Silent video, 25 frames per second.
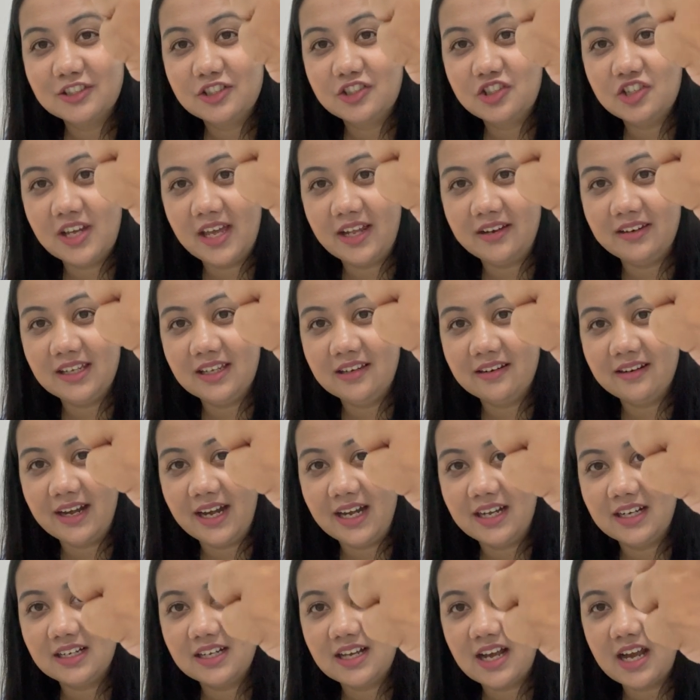cherry
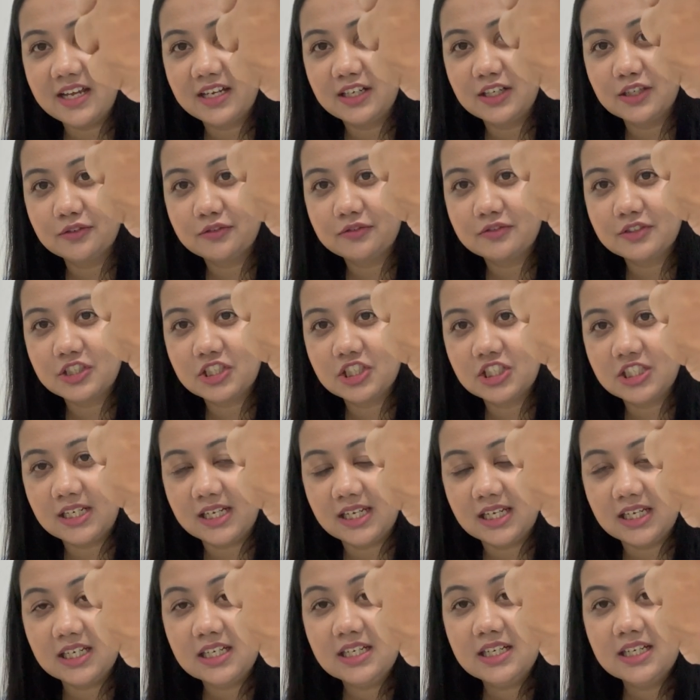red kind of a
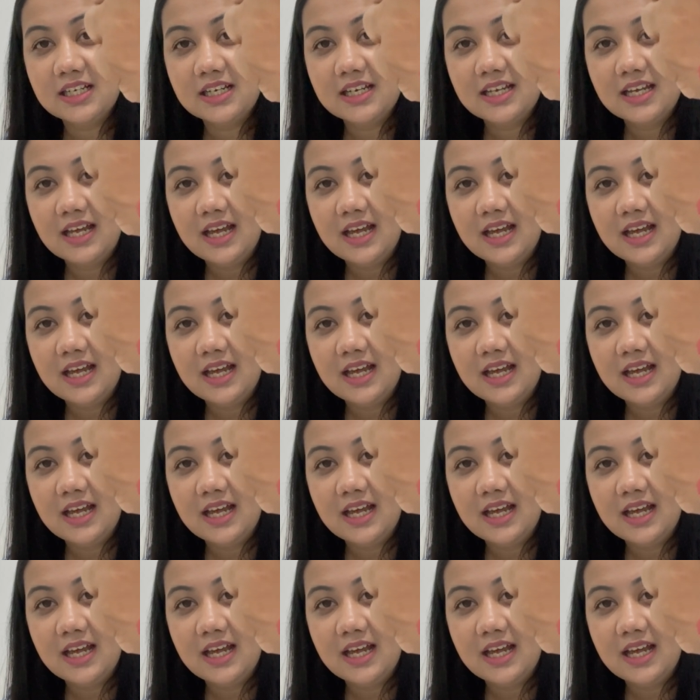shade,